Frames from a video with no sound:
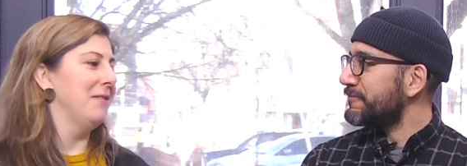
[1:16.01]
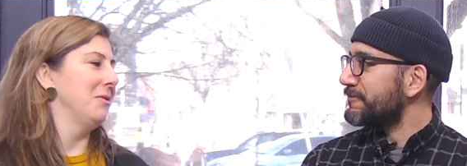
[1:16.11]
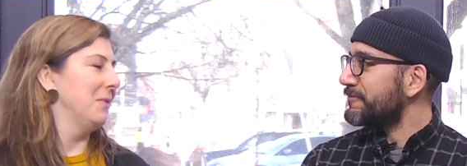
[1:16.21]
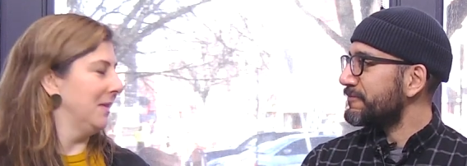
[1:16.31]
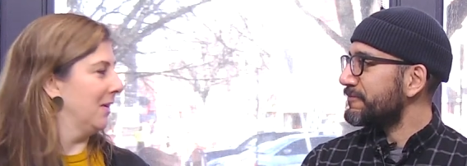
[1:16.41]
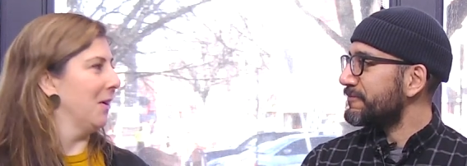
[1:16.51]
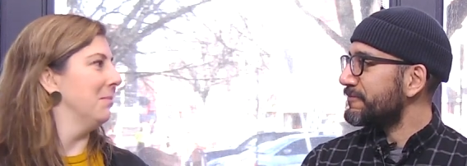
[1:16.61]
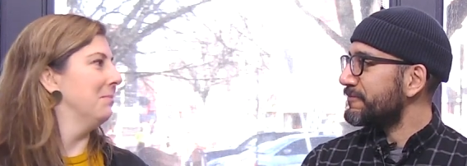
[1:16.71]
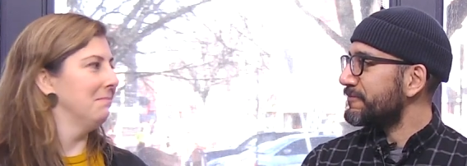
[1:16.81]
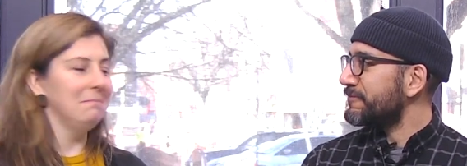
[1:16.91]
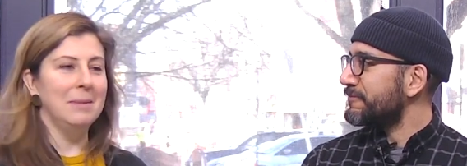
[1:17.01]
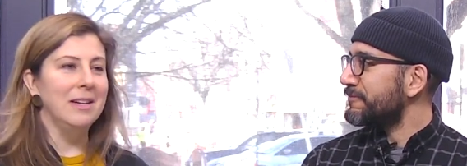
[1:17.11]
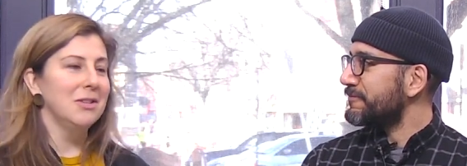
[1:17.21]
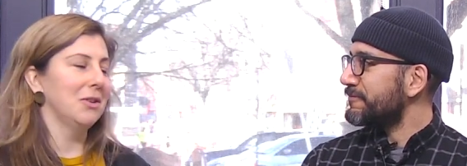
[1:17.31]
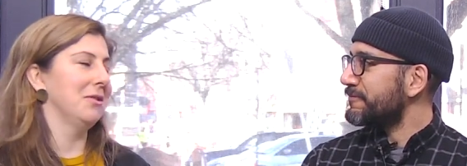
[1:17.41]
Speaker 1: everyone to come
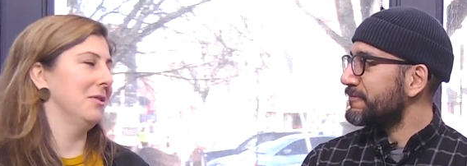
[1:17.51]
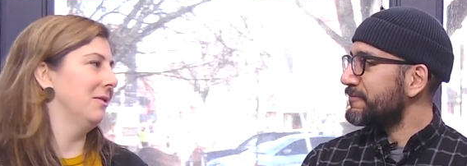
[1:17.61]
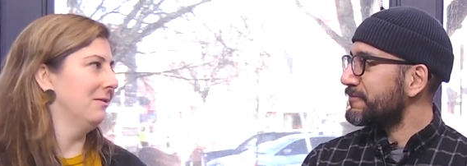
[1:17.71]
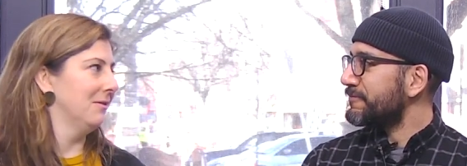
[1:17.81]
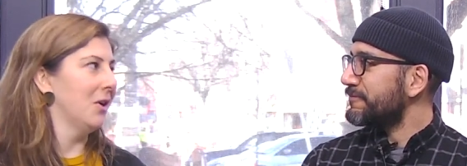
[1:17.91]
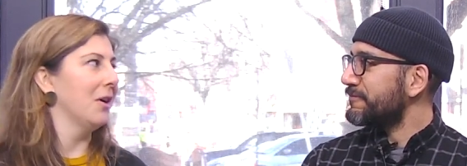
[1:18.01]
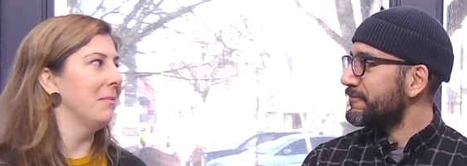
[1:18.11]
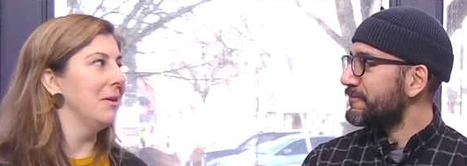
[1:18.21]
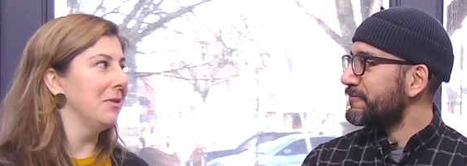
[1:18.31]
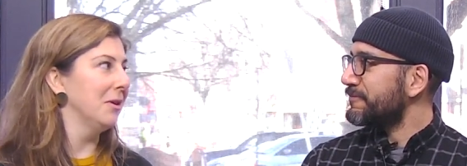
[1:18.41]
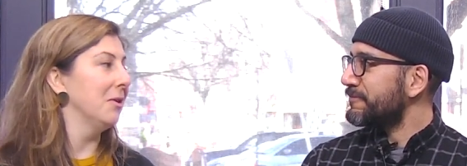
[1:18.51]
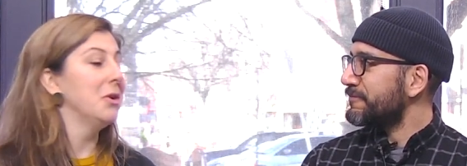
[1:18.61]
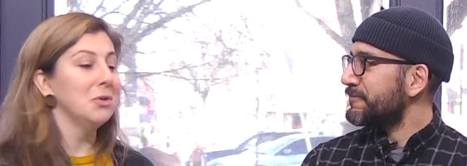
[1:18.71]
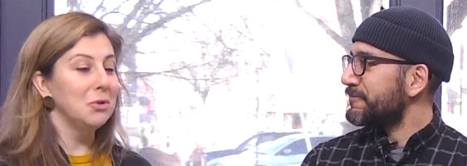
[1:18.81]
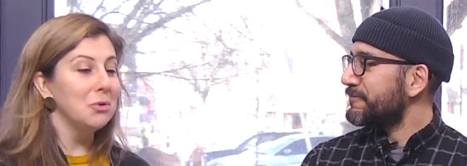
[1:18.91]
meet each other and talk about their
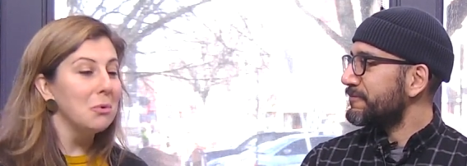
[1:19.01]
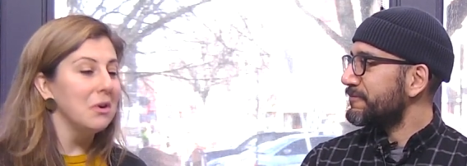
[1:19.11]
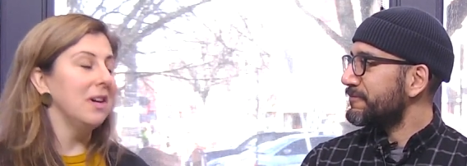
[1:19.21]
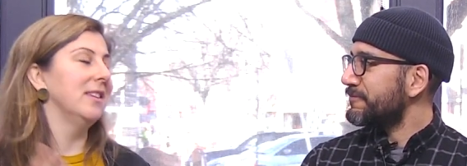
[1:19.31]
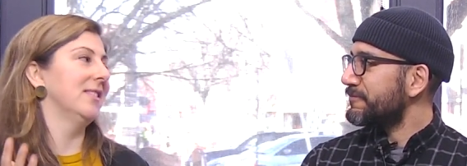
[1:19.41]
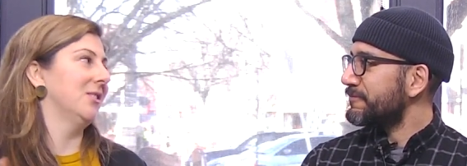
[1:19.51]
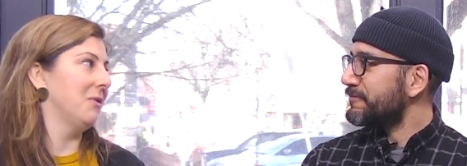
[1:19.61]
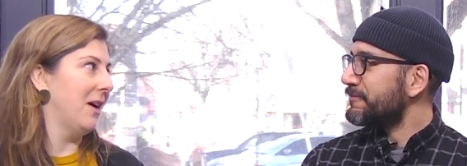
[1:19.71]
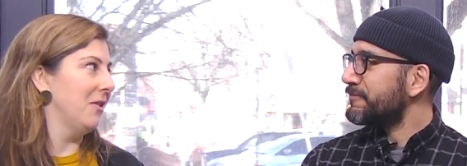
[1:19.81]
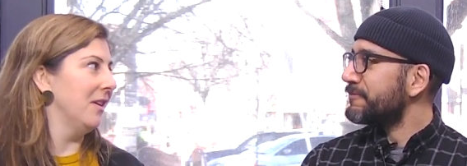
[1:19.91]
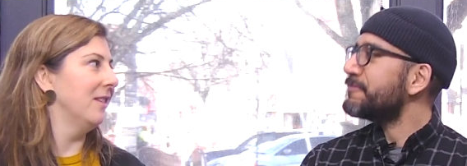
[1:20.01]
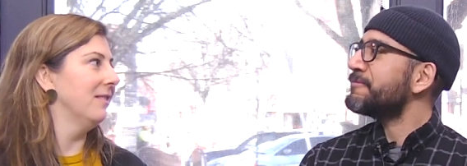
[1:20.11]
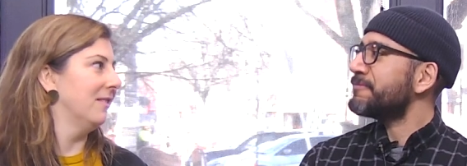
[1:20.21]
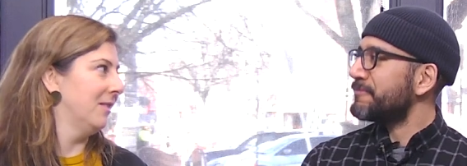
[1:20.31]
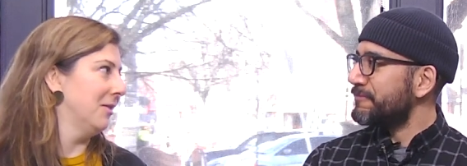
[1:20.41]
stories surrounding
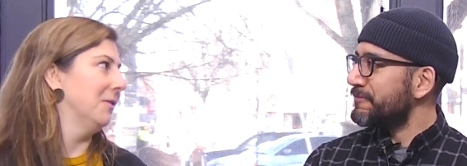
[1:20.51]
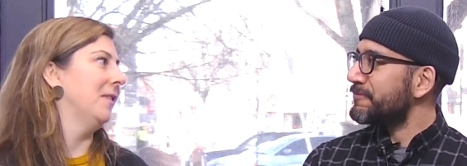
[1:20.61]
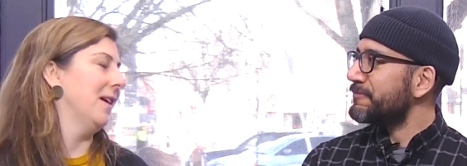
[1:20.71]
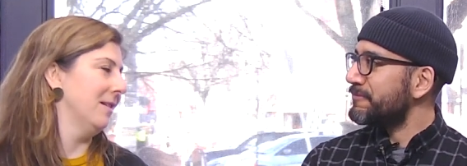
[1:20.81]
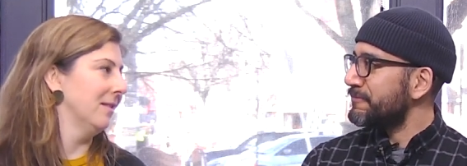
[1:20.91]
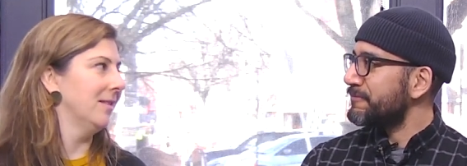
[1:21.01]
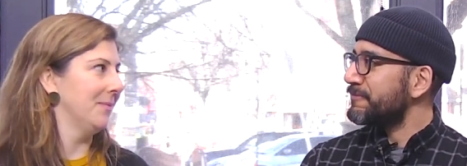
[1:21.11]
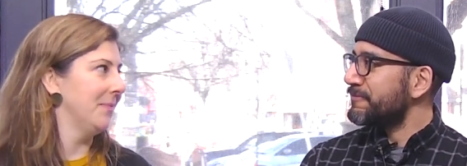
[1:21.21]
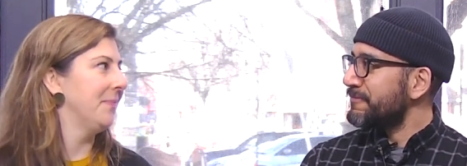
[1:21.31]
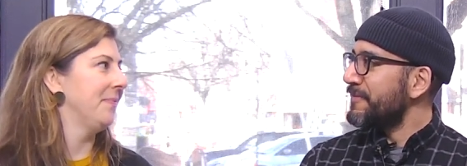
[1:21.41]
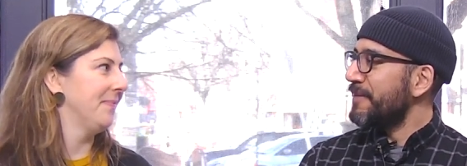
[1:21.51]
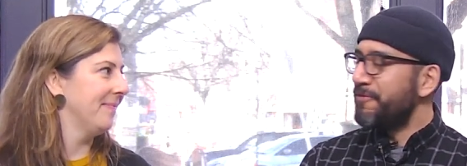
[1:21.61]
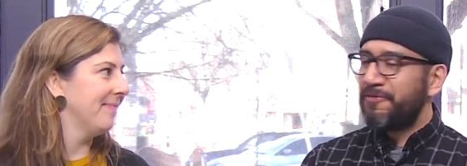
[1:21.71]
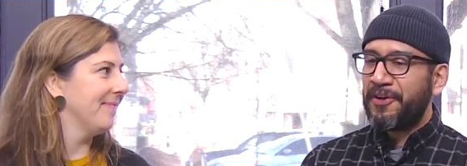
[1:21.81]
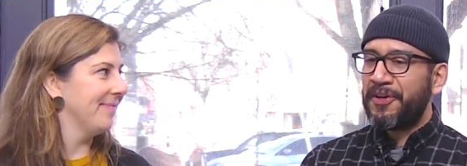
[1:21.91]
mm. their things.
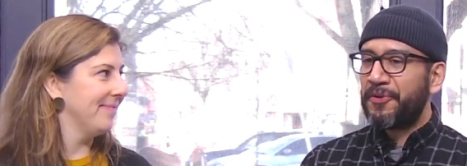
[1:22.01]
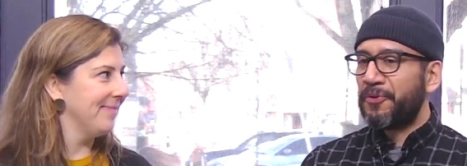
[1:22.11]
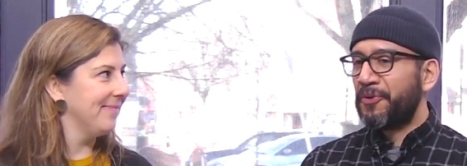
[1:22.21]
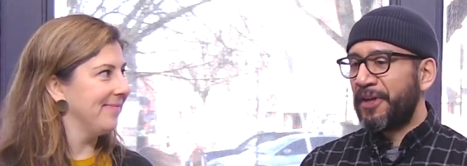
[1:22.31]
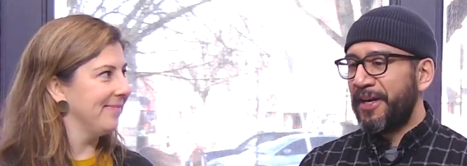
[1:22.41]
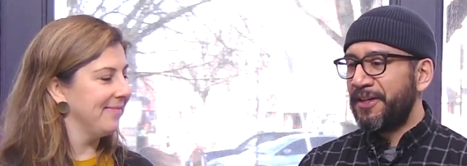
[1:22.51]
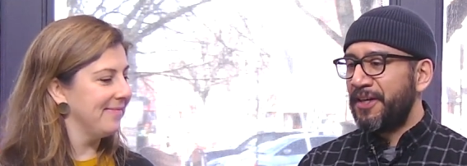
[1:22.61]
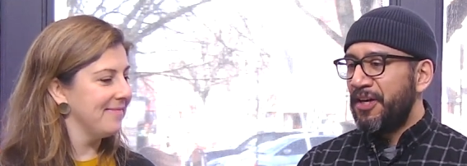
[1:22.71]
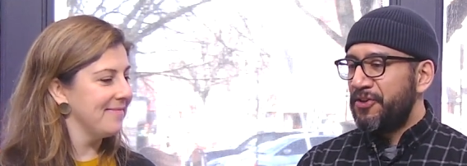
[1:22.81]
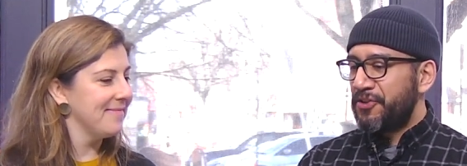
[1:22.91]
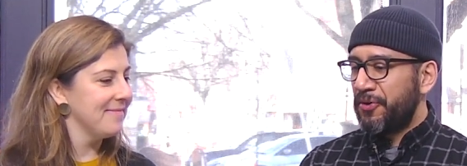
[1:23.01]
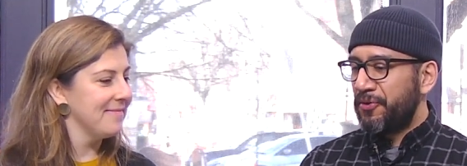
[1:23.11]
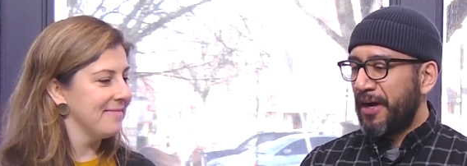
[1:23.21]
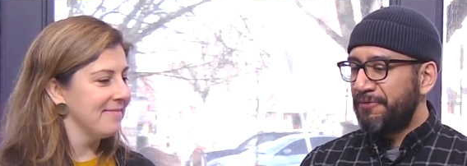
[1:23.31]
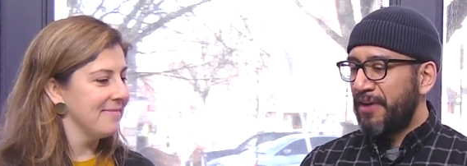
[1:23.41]
Speaker 2: Very cool. And
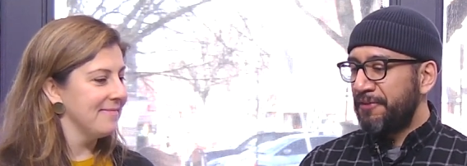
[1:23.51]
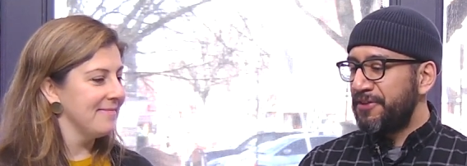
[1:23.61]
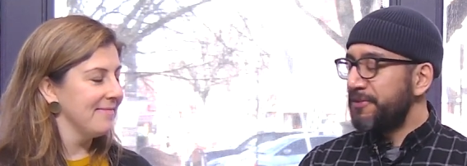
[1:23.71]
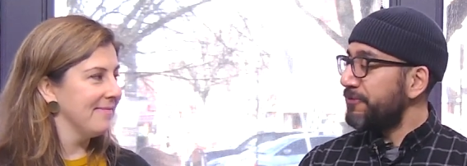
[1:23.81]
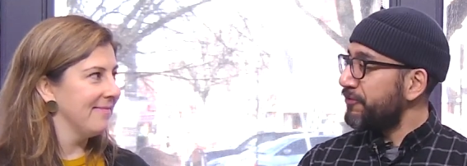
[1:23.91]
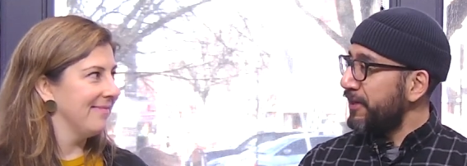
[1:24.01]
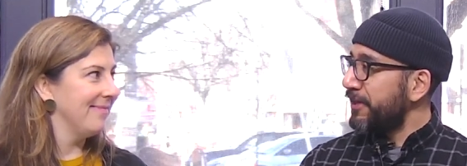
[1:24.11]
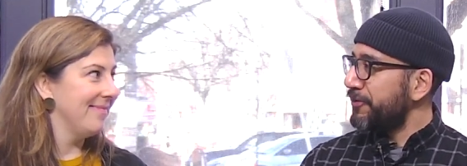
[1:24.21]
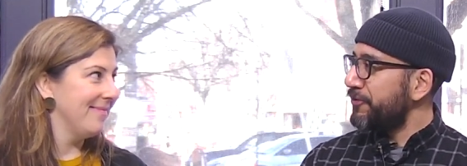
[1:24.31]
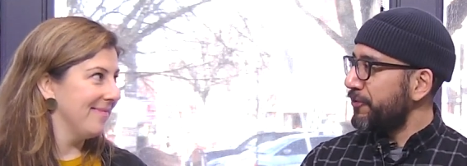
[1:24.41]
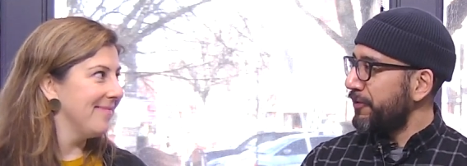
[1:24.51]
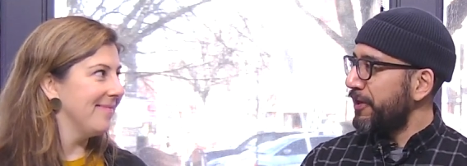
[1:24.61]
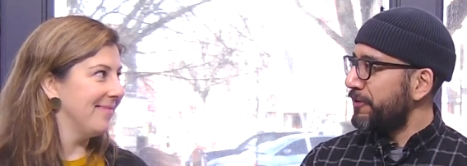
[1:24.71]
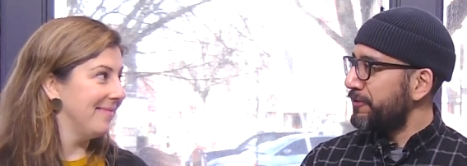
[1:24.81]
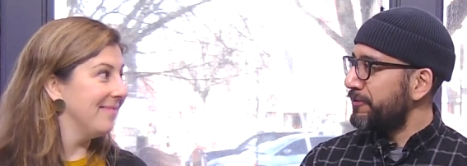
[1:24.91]
so I've, I've seen some flyers
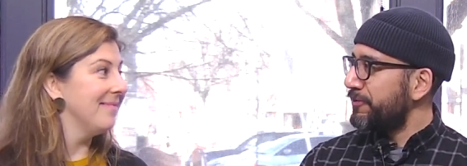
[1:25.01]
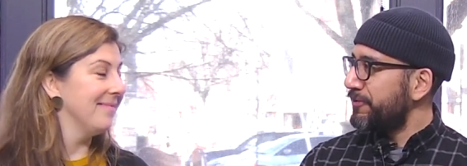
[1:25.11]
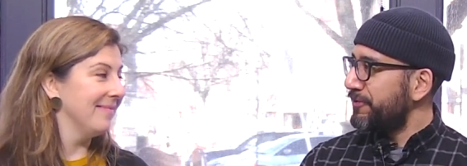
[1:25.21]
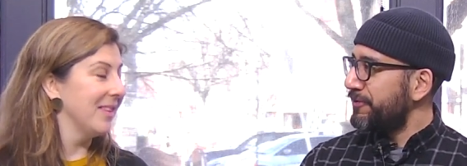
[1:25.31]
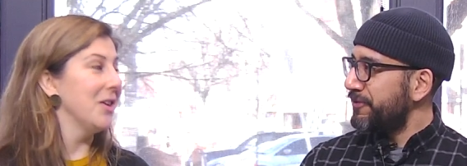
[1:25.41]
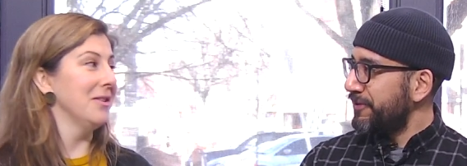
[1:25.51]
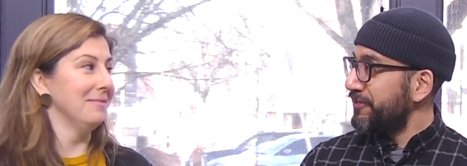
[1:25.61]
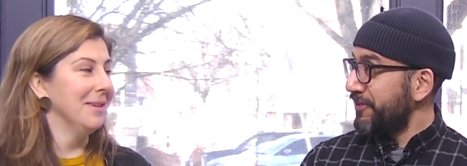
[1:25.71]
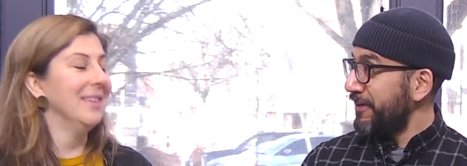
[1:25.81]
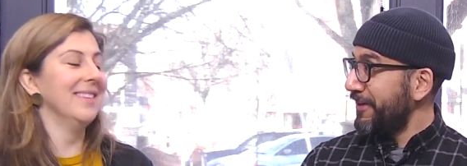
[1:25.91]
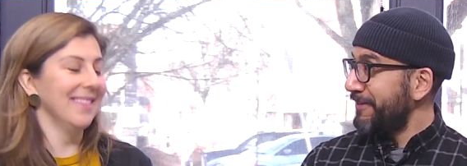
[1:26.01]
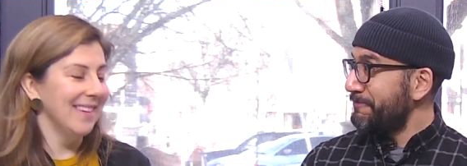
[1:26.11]
around good. the city